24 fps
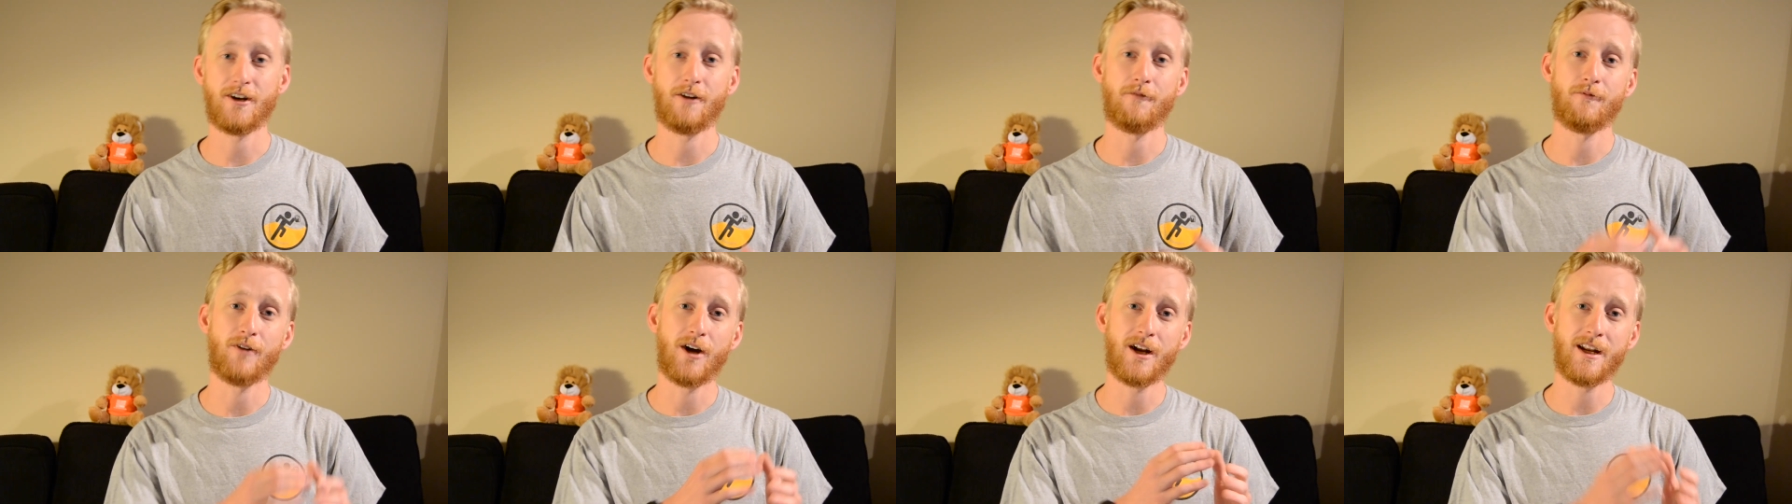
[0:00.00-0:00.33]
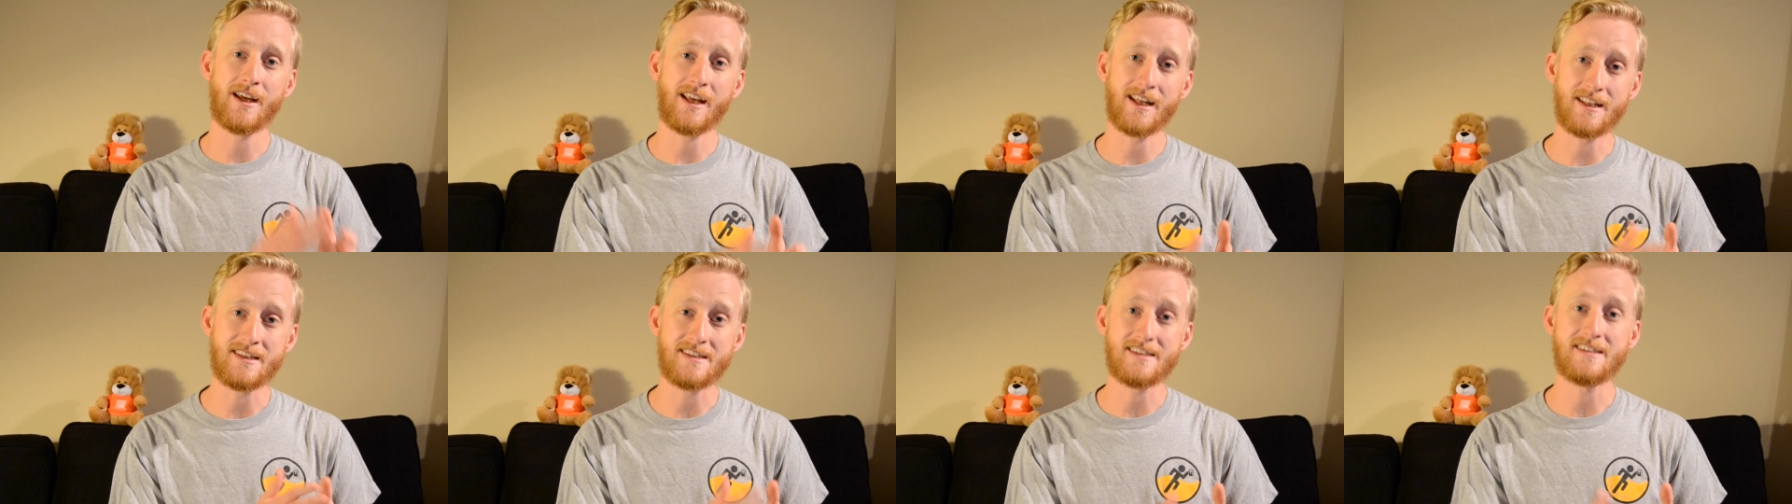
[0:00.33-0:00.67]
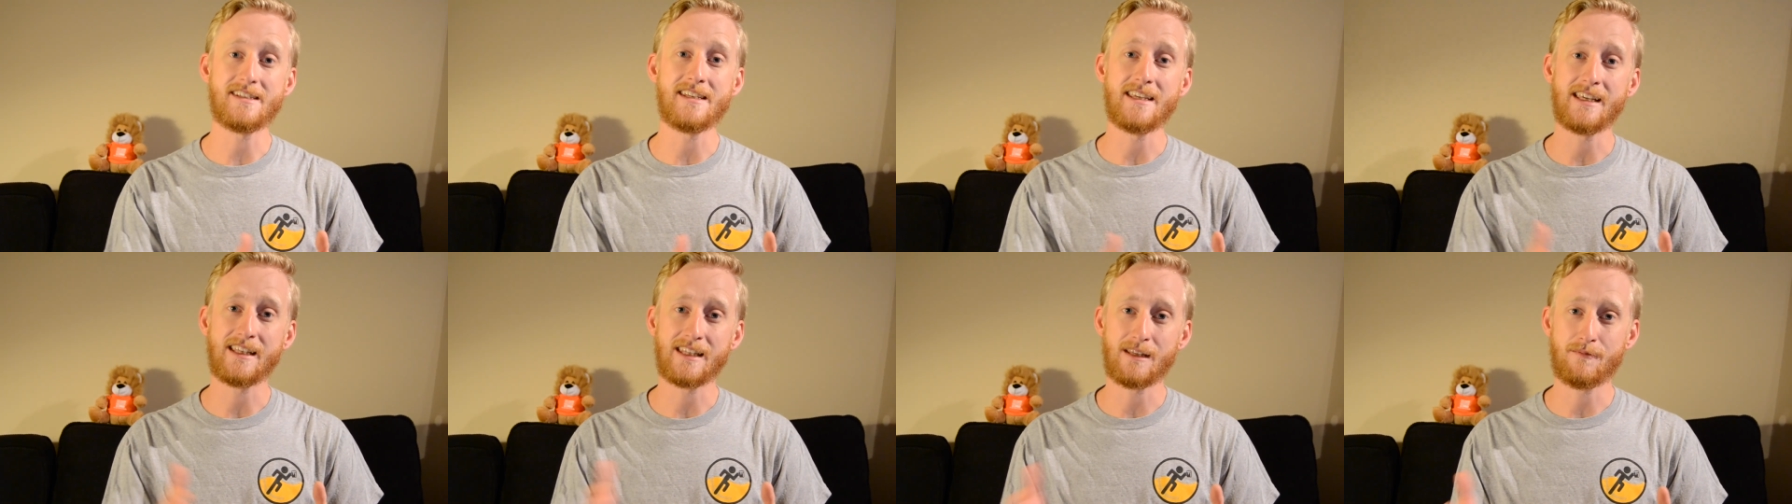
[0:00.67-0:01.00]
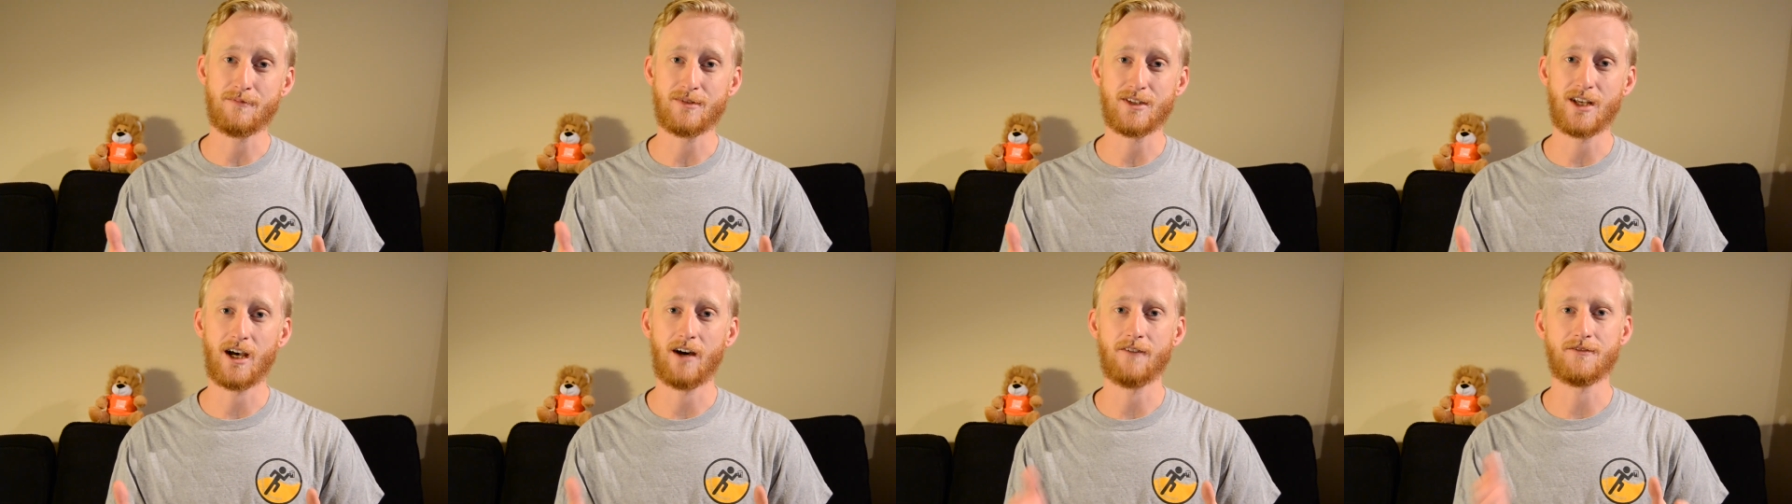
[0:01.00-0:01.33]
and running and seeing
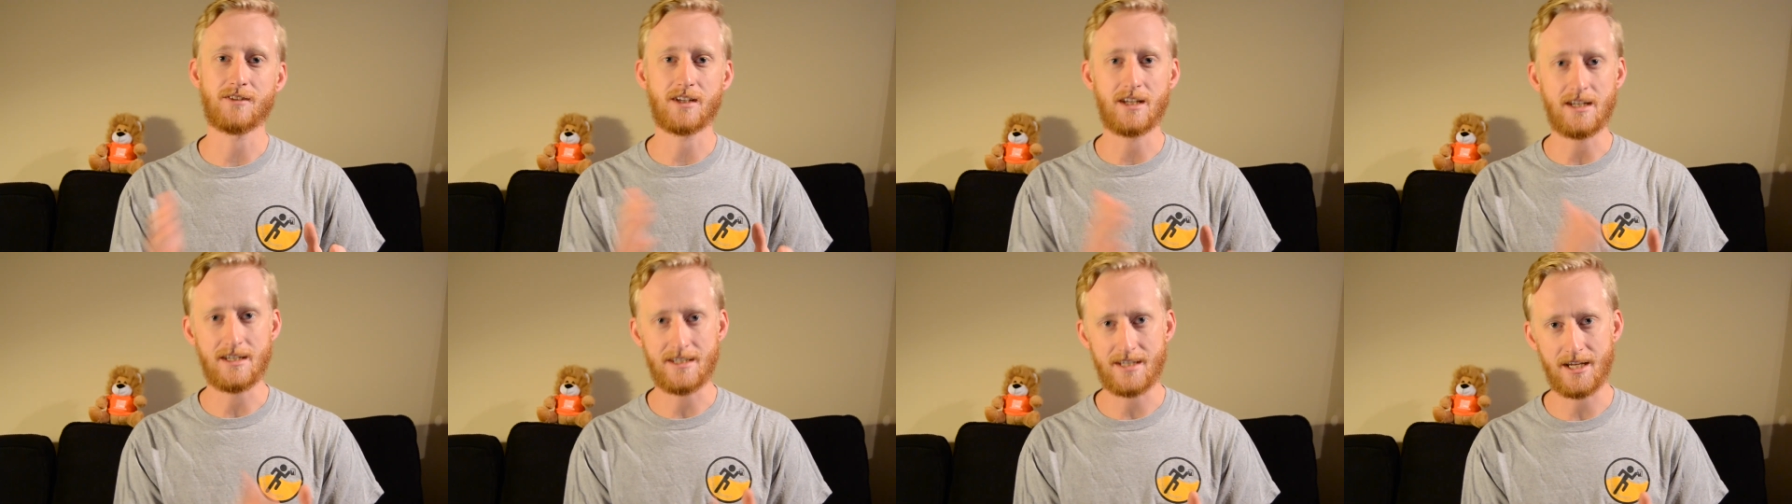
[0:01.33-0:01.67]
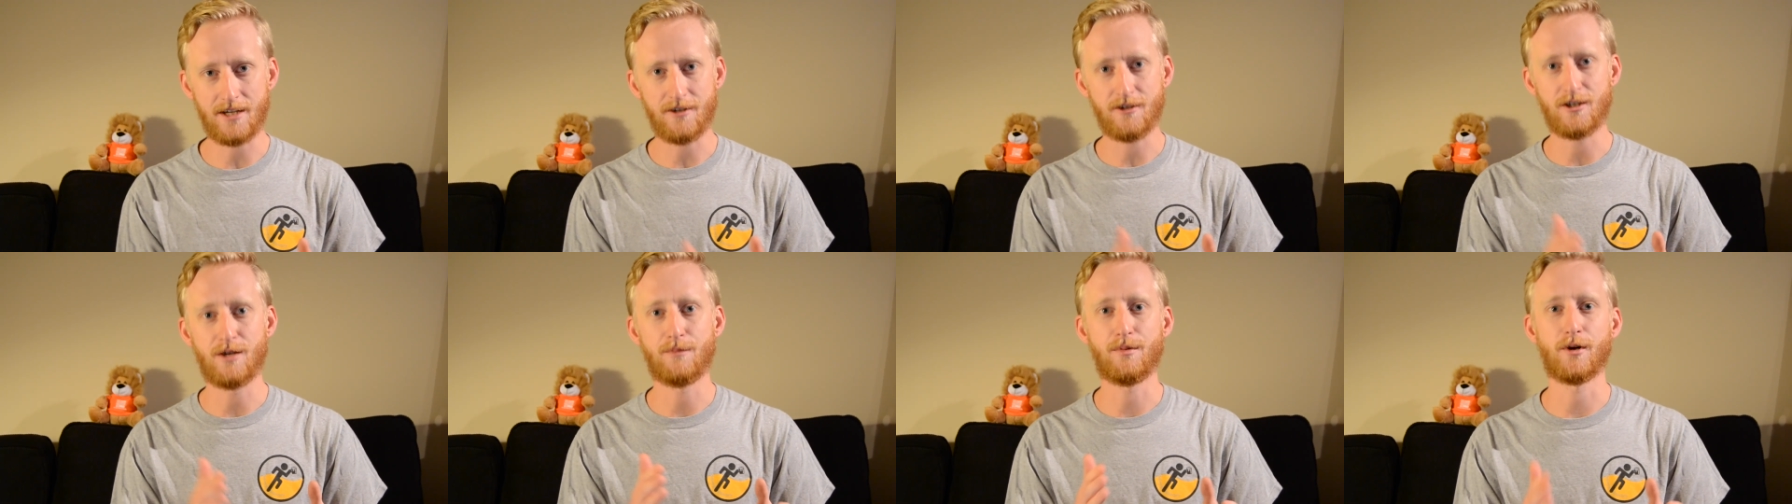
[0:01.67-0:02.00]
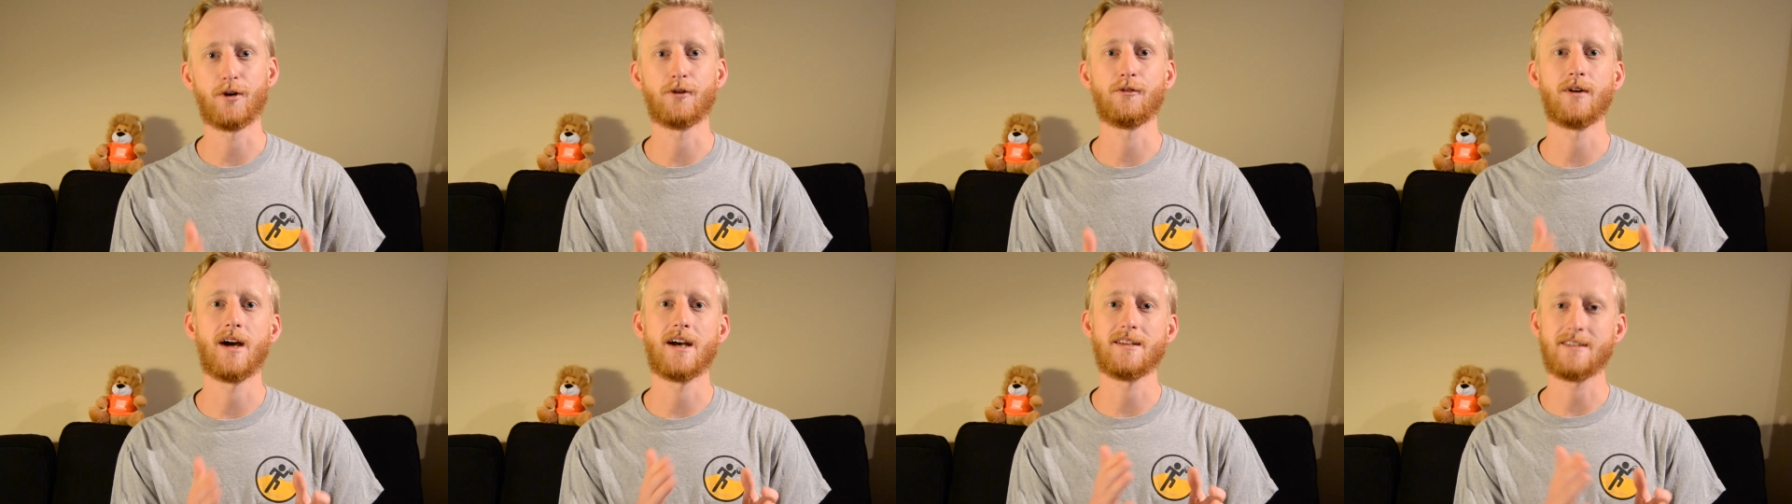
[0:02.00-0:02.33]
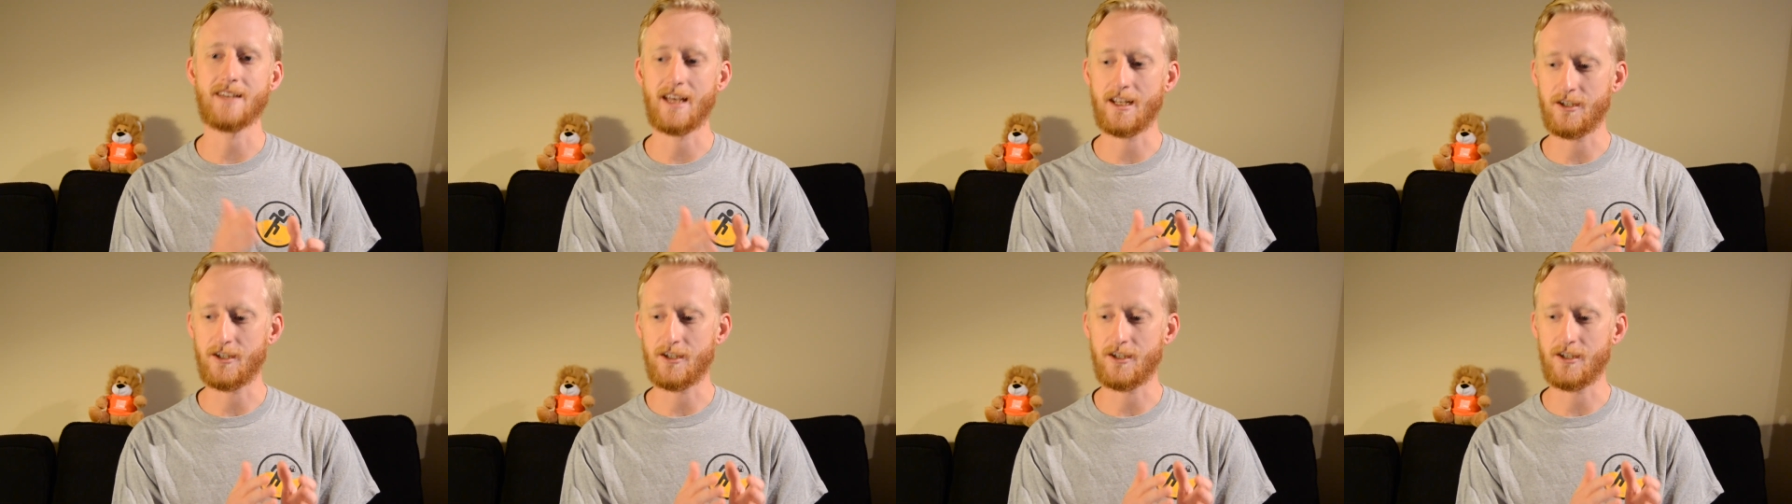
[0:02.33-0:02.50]
themselves continue to progress